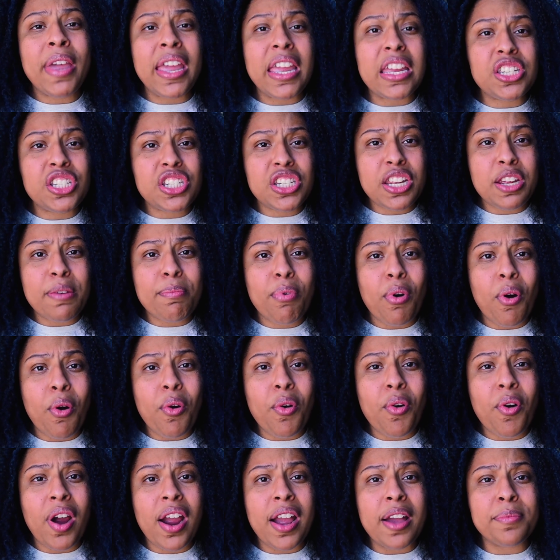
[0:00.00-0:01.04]
PhD
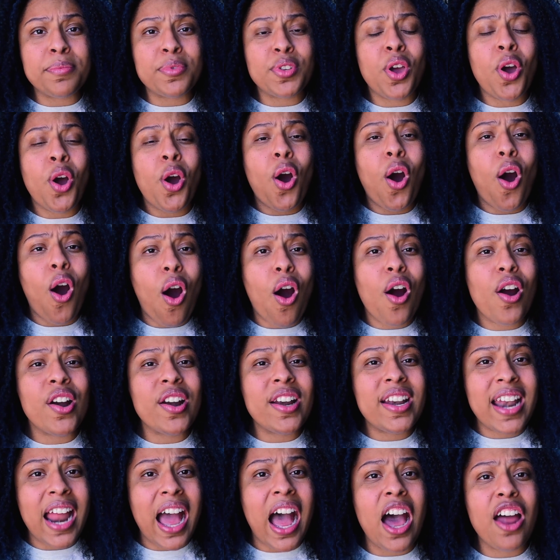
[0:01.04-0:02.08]
programs
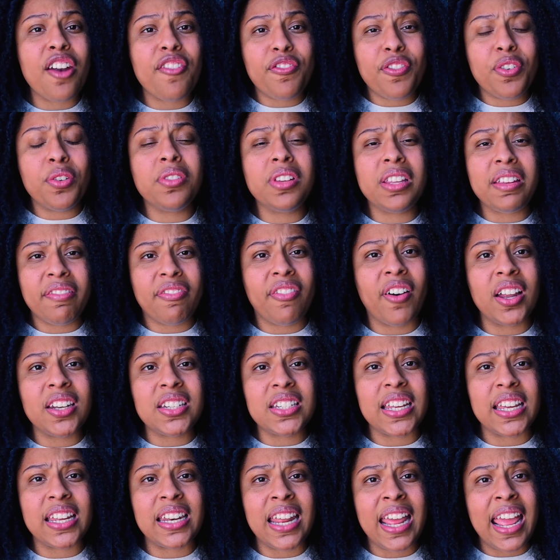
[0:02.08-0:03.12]
are not fully
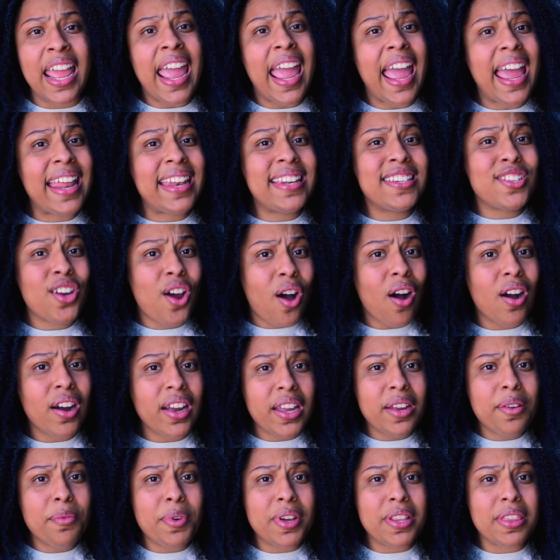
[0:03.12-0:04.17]
funded. And
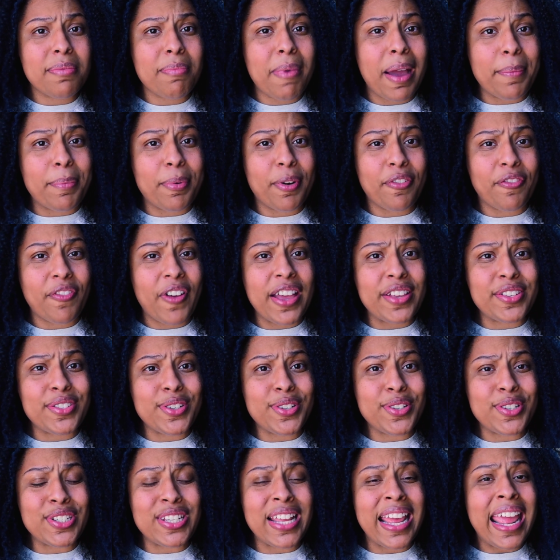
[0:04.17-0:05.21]
talking with my
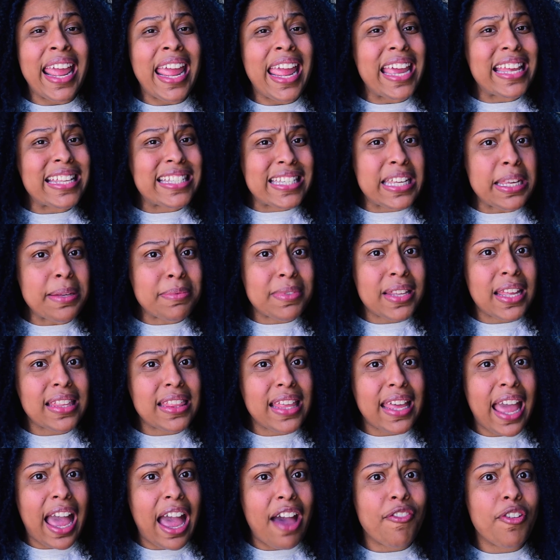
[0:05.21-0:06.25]
professors, it seems like
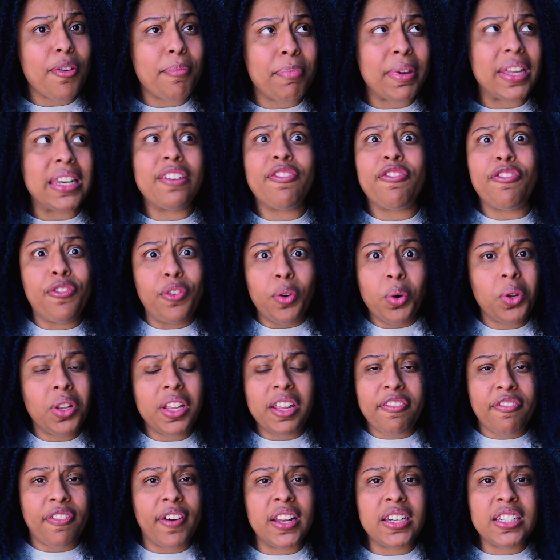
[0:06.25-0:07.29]
they haven't been fully
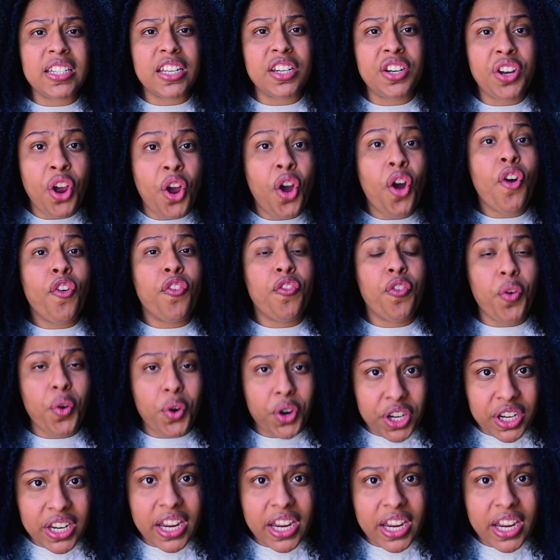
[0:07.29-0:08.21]
funded for